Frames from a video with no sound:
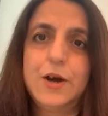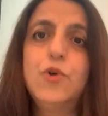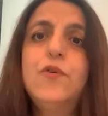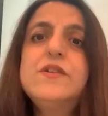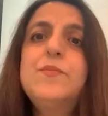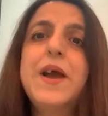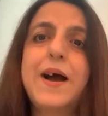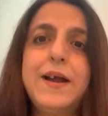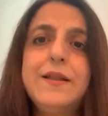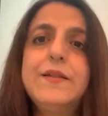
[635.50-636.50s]
who was
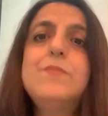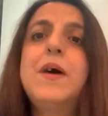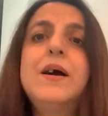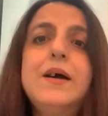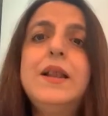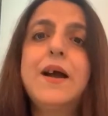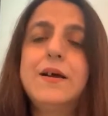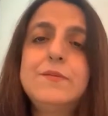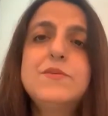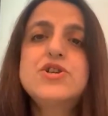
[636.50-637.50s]
behind the
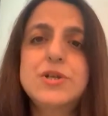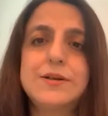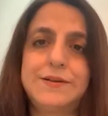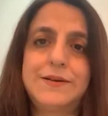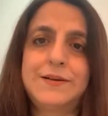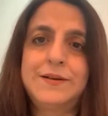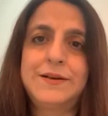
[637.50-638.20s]
Mangalyaan mission?